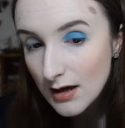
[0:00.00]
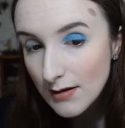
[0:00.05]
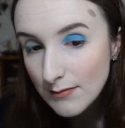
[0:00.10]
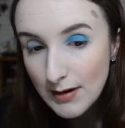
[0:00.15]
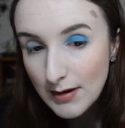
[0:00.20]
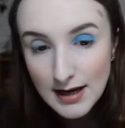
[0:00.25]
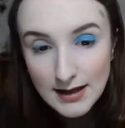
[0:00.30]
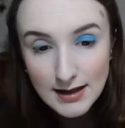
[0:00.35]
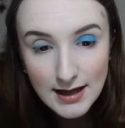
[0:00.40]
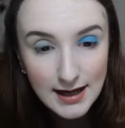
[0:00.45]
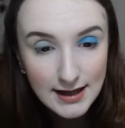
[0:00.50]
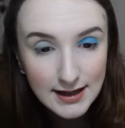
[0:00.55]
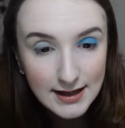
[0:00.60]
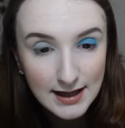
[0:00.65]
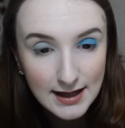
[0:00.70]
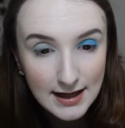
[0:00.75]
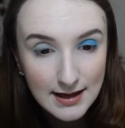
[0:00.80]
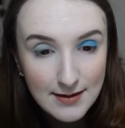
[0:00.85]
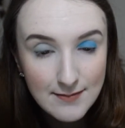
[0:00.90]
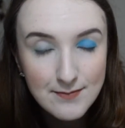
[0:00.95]
But I
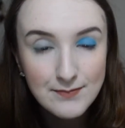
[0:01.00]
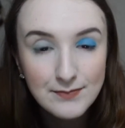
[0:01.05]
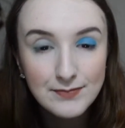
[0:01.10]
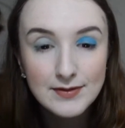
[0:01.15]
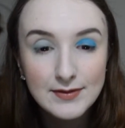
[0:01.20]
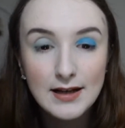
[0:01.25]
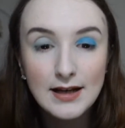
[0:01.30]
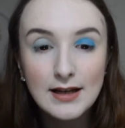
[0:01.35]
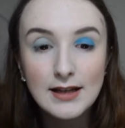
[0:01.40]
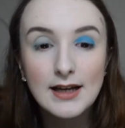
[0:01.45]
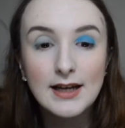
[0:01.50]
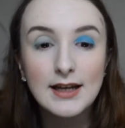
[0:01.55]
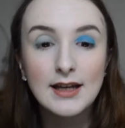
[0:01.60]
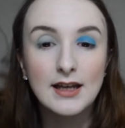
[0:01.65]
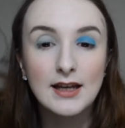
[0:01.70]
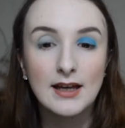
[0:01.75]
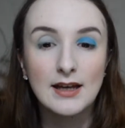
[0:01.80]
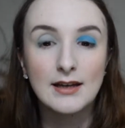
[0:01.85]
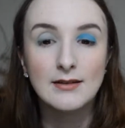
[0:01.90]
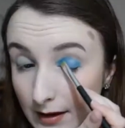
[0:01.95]
like it. I
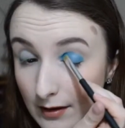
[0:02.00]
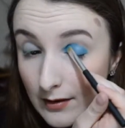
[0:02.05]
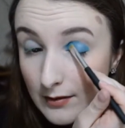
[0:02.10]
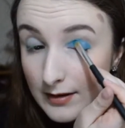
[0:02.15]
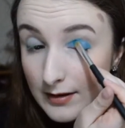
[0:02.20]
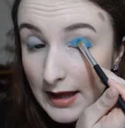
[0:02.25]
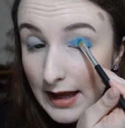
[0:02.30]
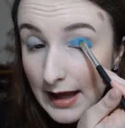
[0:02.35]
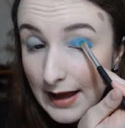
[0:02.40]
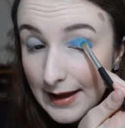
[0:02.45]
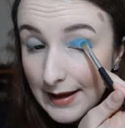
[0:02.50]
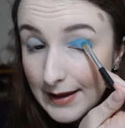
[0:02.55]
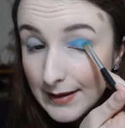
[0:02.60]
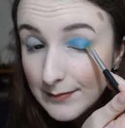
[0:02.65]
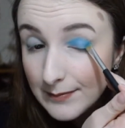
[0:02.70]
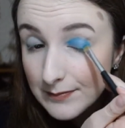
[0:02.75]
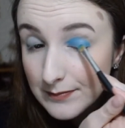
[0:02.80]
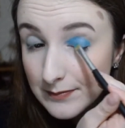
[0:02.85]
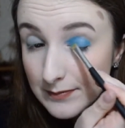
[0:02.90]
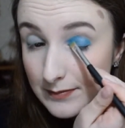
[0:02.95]
like it.
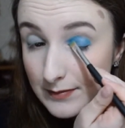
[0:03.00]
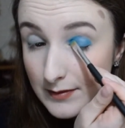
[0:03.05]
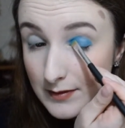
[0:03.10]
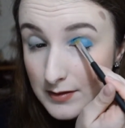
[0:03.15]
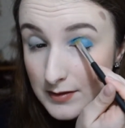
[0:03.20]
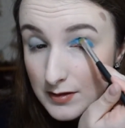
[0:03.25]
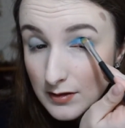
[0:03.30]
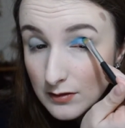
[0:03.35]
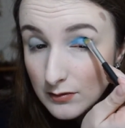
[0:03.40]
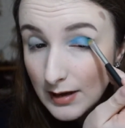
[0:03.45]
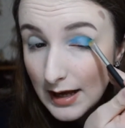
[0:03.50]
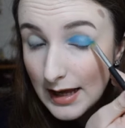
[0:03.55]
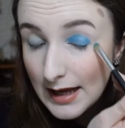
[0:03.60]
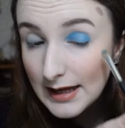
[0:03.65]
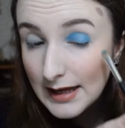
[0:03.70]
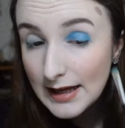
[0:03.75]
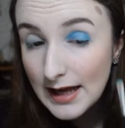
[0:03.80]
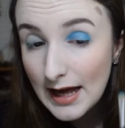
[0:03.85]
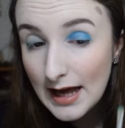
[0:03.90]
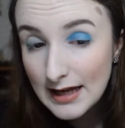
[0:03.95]
Okay, so while
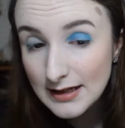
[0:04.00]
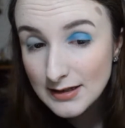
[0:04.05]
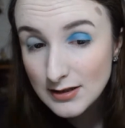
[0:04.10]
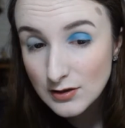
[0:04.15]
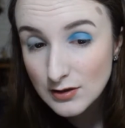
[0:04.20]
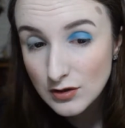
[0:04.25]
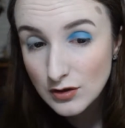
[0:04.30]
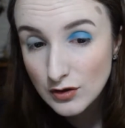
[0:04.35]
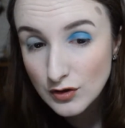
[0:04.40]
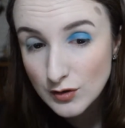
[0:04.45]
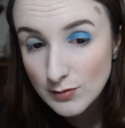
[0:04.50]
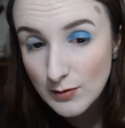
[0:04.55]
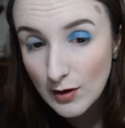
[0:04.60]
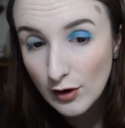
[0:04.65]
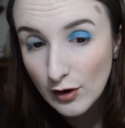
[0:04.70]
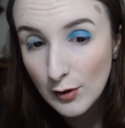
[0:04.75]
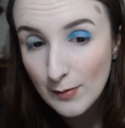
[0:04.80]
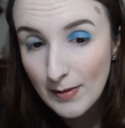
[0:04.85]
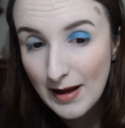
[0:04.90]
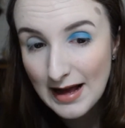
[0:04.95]
it has a touch
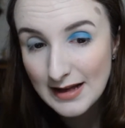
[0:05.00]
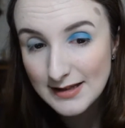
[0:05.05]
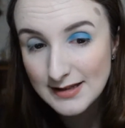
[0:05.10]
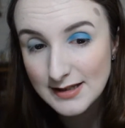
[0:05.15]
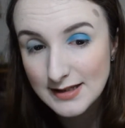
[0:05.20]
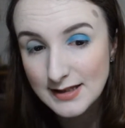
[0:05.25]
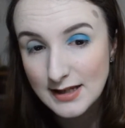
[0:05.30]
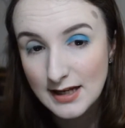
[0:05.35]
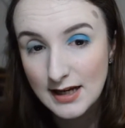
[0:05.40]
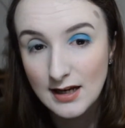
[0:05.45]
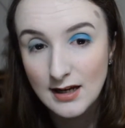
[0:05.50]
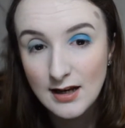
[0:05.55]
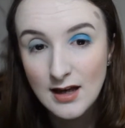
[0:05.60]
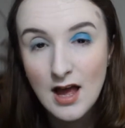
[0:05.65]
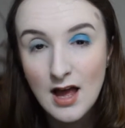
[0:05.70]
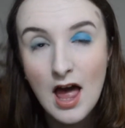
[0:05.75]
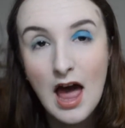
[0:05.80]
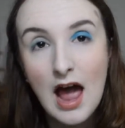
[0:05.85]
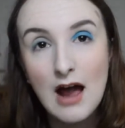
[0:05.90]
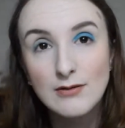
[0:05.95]
more opacity,
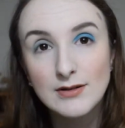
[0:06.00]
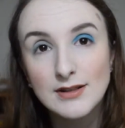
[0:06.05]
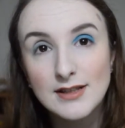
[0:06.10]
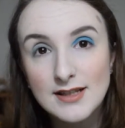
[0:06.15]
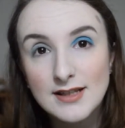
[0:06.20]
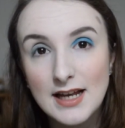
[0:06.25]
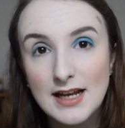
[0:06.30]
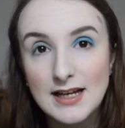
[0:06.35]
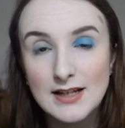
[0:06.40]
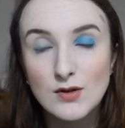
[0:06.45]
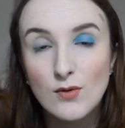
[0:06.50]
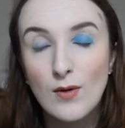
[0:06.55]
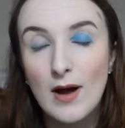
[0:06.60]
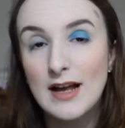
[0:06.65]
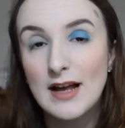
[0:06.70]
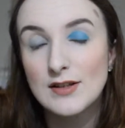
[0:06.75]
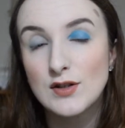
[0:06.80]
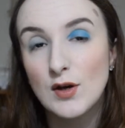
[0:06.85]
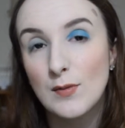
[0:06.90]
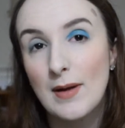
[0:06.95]
I wouldn't say it's
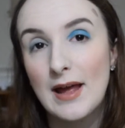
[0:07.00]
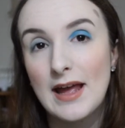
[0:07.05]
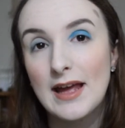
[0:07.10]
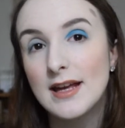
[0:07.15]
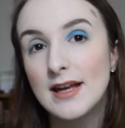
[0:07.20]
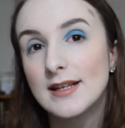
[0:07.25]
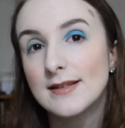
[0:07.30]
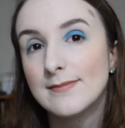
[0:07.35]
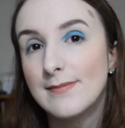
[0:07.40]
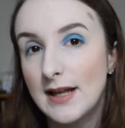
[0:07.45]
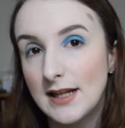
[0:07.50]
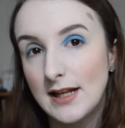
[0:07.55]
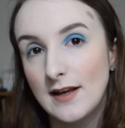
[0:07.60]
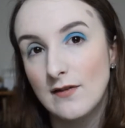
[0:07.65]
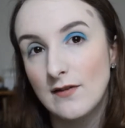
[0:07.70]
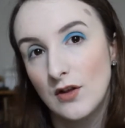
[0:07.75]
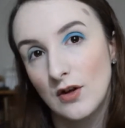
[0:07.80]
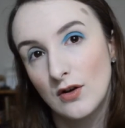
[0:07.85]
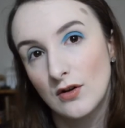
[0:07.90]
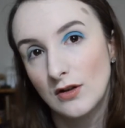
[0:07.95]
quite as opaque as many
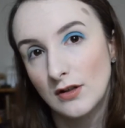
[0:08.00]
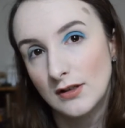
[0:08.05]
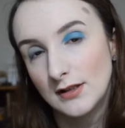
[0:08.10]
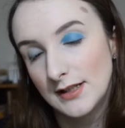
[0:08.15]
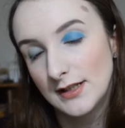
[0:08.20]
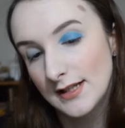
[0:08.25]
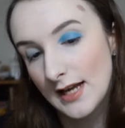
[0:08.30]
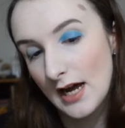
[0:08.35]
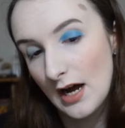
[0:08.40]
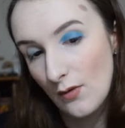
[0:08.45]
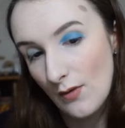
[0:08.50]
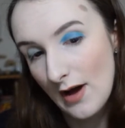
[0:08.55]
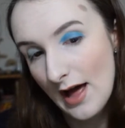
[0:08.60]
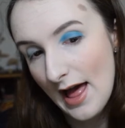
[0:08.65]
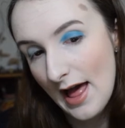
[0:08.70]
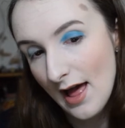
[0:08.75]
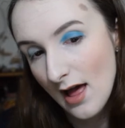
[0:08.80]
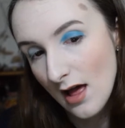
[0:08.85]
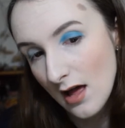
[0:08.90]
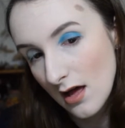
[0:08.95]
of the colours are
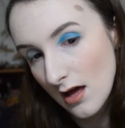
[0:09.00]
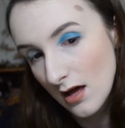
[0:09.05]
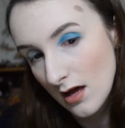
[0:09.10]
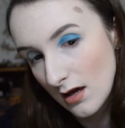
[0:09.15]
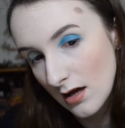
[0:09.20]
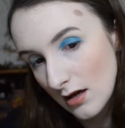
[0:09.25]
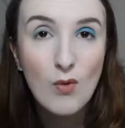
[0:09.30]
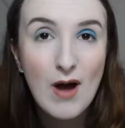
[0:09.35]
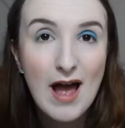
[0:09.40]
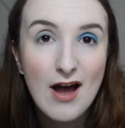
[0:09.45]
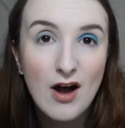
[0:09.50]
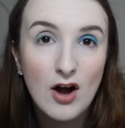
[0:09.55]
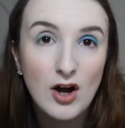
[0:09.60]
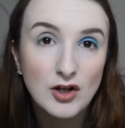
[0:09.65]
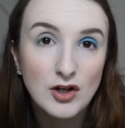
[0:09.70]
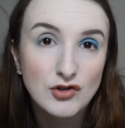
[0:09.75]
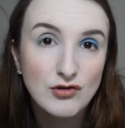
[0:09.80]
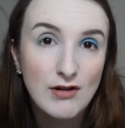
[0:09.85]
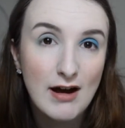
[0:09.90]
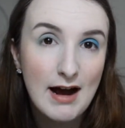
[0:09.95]
wet. Wet
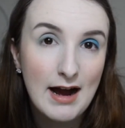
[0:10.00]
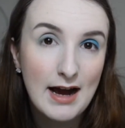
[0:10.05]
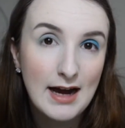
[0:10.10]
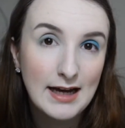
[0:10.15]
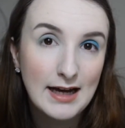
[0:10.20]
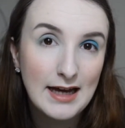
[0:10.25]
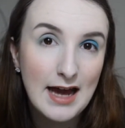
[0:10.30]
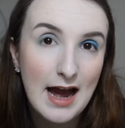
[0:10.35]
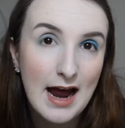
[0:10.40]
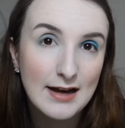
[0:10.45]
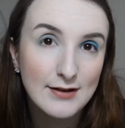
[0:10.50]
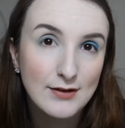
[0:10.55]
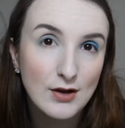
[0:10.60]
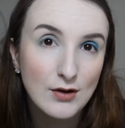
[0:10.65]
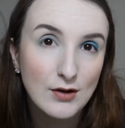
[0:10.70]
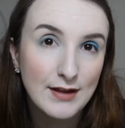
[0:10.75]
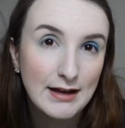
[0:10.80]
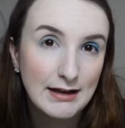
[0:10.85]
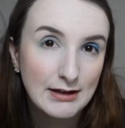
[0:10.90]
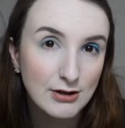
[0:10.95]
or dry, I
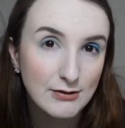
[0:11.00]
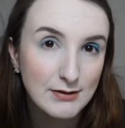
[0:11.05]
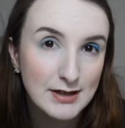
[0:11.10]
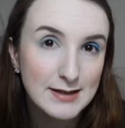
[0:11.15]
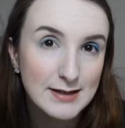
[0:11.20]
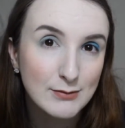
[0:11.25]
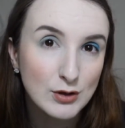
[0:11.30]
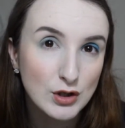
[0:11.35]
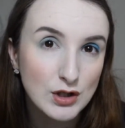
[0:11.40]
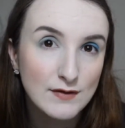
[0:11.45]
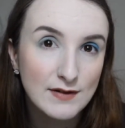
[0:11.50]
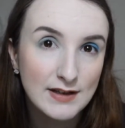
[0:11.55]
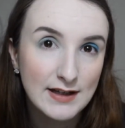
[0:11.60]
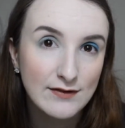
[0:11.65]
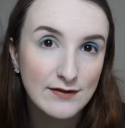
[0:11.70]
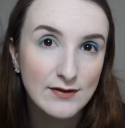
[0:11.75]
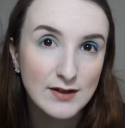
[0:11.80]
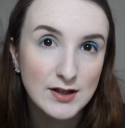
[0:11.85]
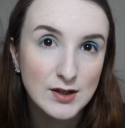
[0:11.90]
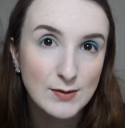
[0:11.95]
don't think there is much of a
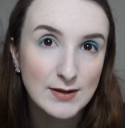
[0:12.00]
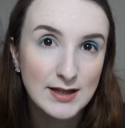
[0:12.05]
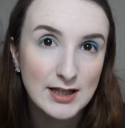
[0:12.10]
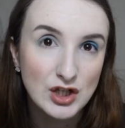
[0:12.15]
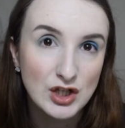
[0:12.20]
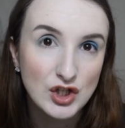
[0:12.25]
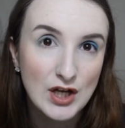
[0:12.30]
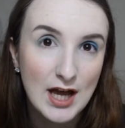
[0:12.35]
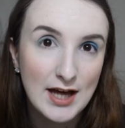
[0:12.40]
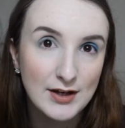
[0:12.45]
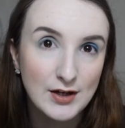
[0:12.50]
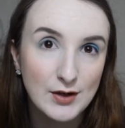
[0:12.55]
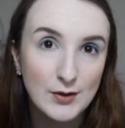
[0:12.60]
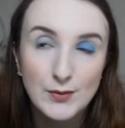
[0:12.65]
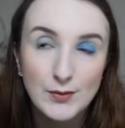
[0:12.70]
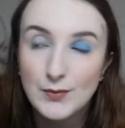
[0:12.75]
difference with this shadow.